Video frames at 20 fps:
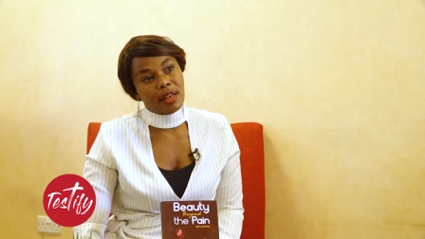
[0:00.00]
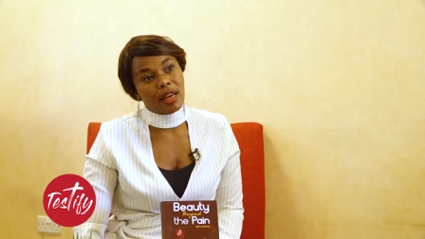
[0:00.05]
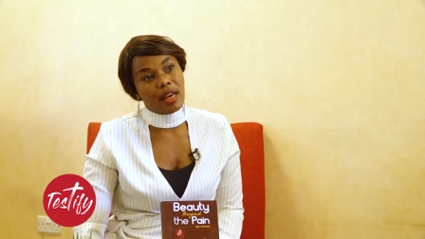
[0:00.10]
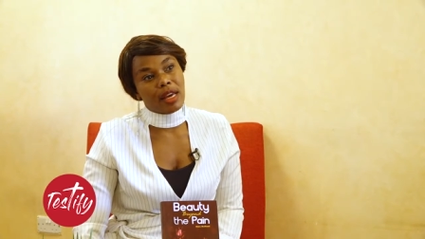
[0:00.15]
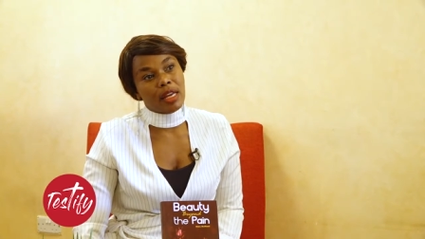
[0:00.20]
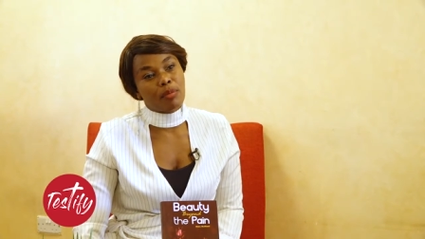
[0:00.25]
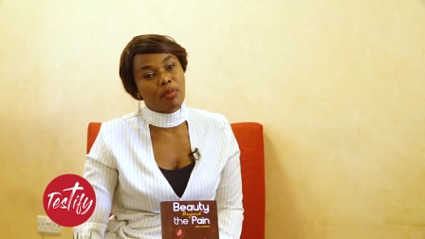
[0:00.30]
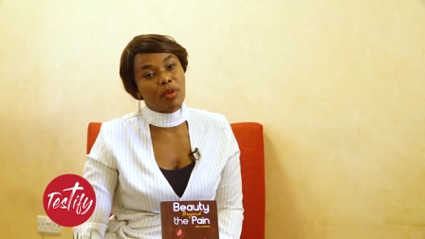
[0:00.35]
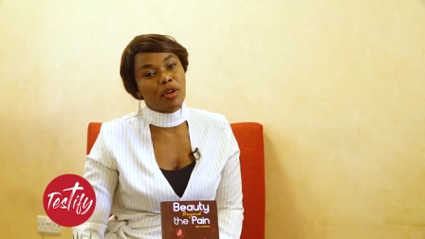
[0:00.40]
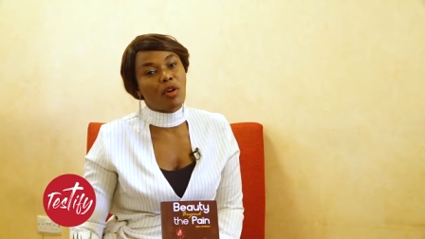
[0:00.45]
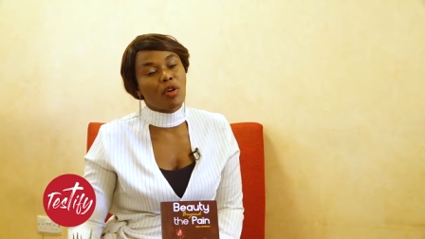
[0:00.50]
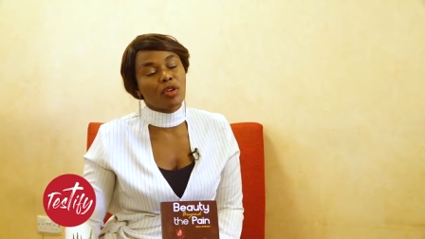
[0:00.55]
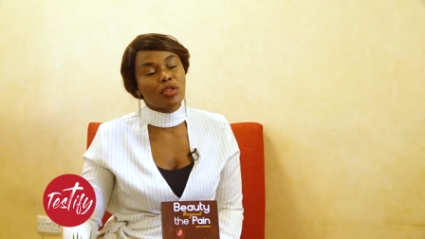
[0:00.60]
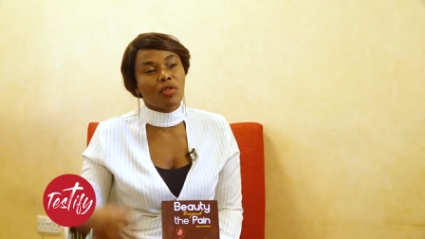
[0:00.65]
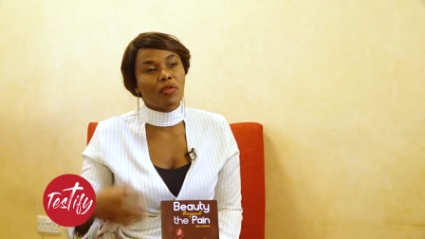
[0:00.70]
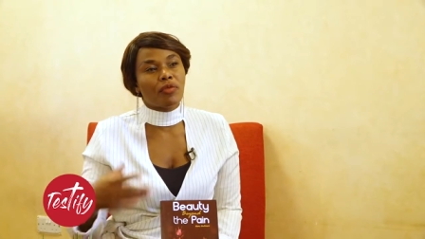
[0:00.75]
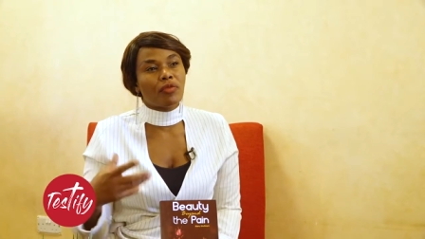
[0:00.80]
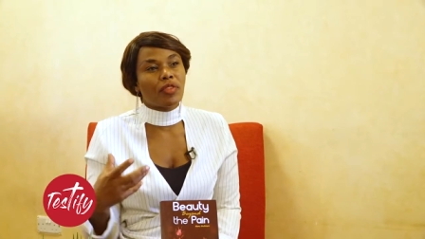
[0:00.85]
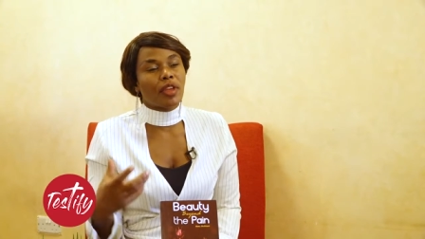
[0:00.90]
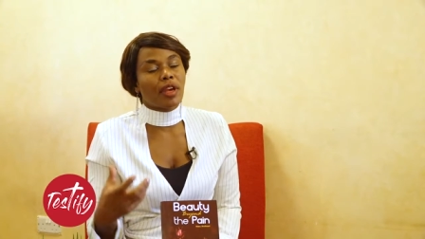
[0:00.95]
And because
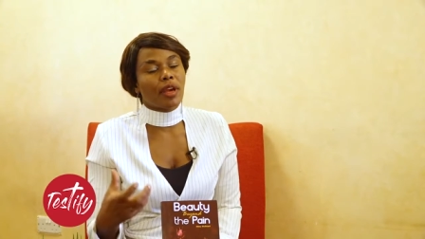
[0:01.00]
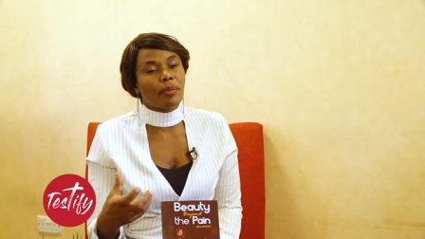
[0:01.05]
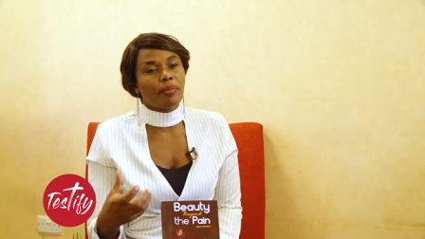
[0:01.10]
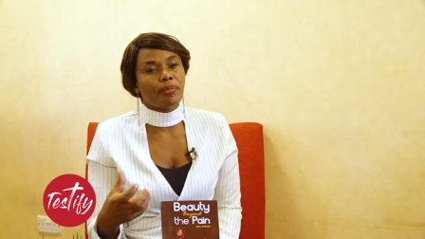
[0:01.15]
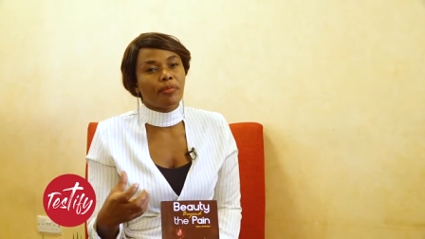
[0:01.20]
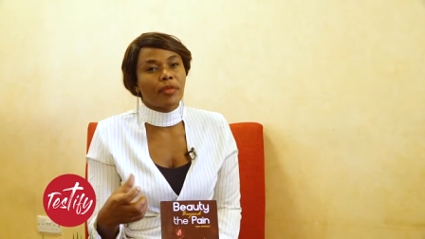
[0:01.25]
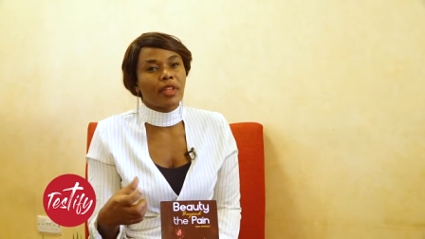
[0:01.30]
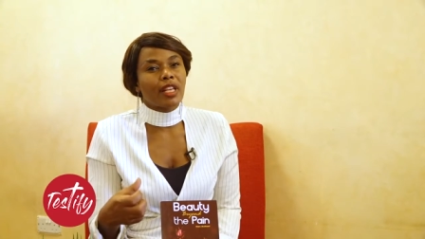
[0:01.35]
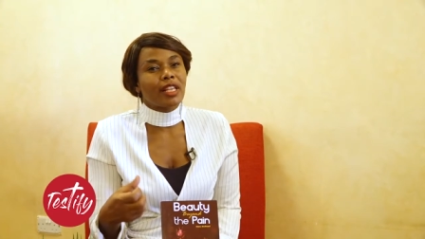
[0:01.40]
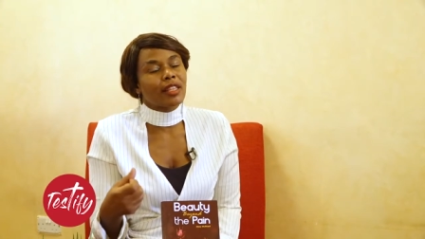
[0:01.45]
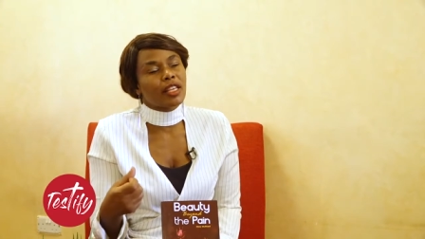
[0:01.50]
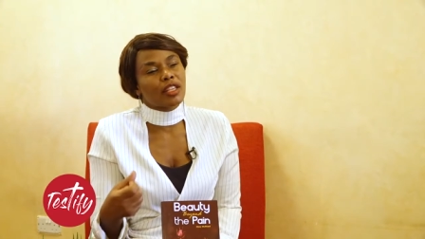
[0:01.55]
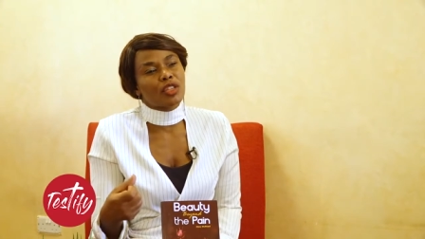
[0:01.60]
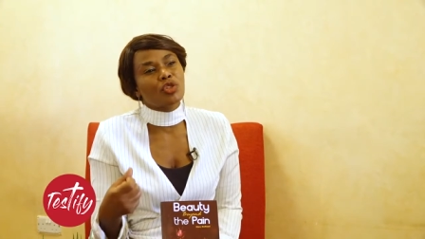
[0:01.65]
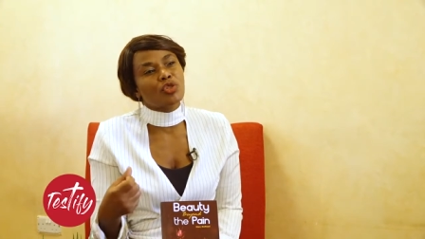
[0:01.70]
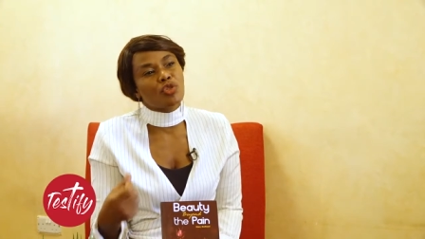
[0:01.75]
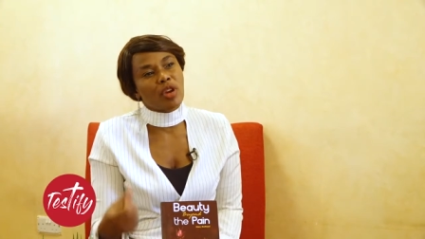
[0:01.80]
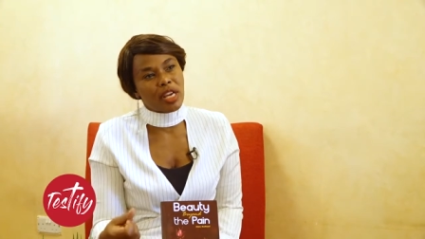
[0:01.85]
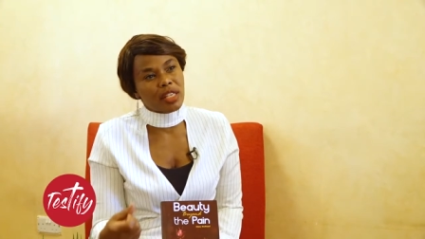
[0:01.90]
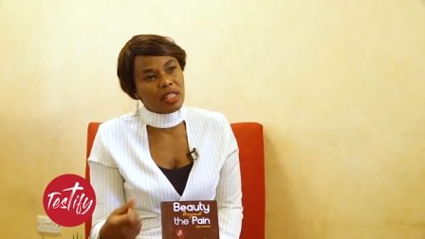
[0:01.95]
of the
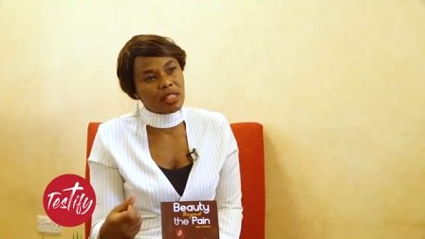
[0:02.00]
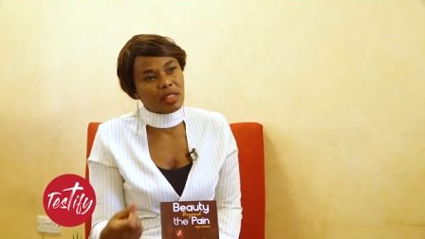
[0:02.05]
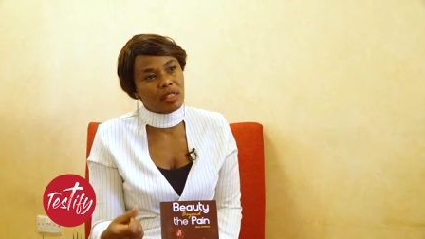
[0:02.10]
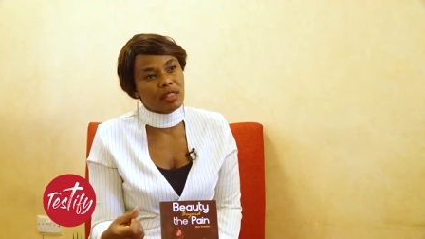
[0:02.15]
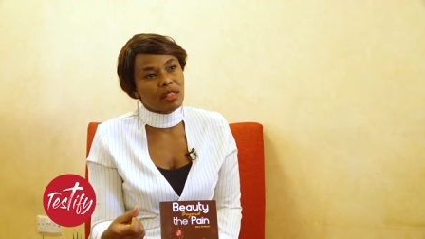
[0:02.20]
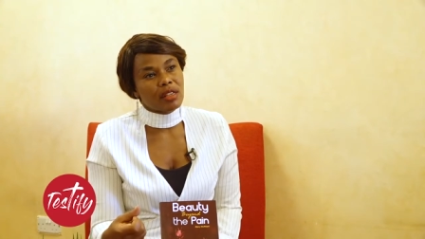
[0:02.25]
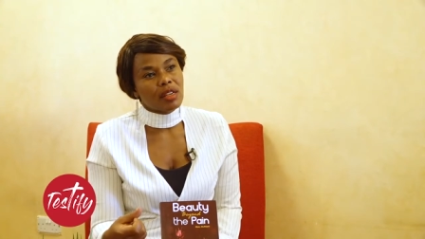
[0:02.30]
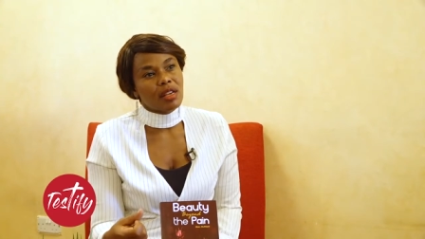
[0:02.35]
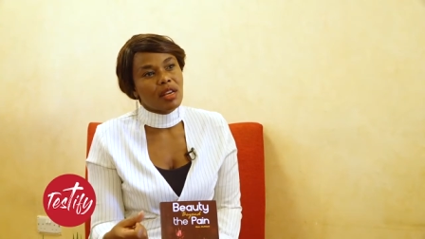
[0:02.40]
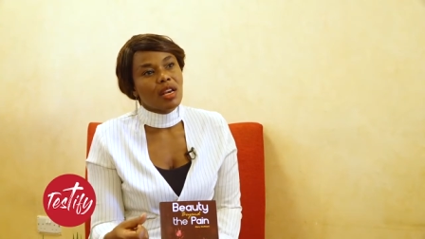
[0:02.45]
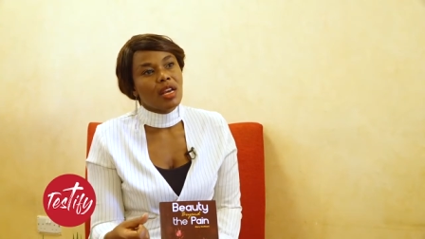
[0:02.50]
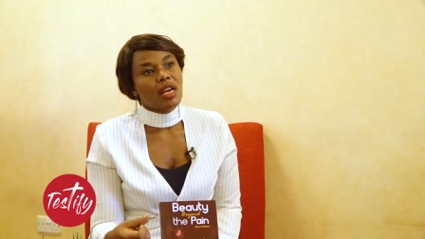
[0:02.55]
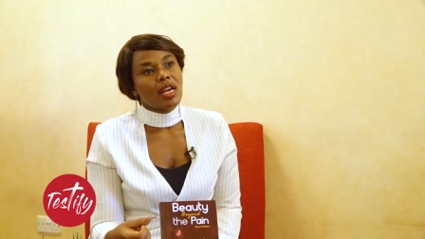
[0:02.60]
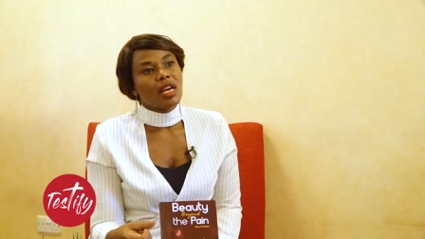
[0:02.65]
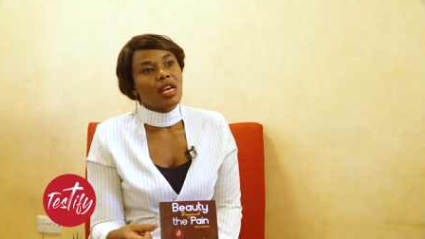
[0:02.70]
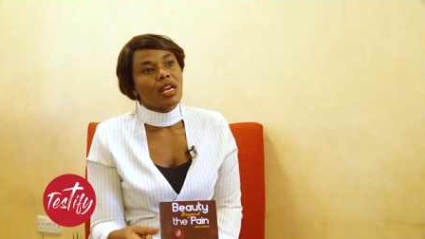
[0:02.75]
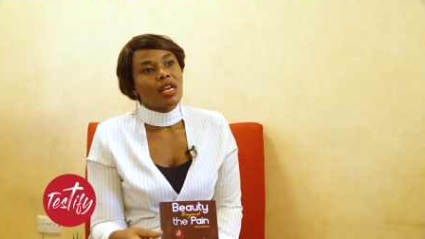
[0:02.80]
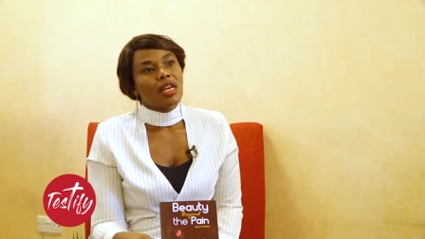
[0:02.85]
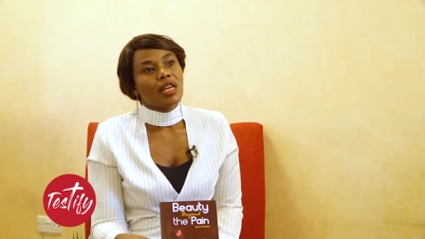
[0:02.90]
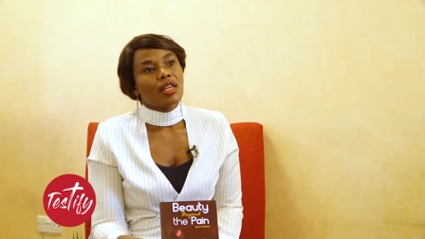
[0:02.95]
stress,
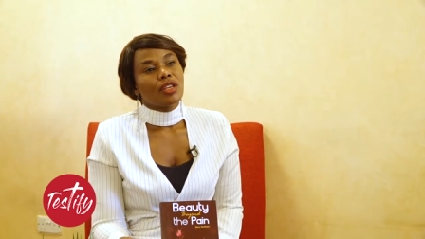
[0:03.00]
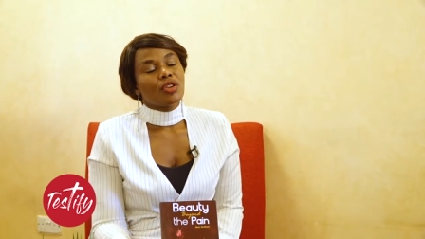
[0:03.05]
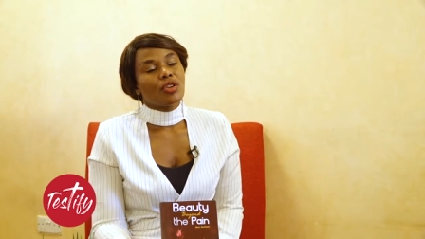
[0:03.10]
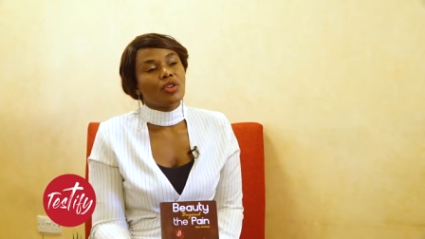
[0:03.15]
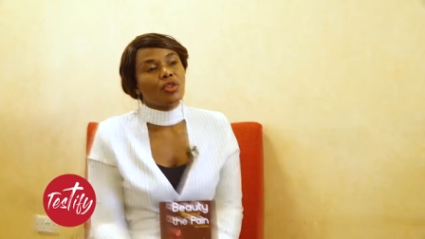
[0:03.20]
you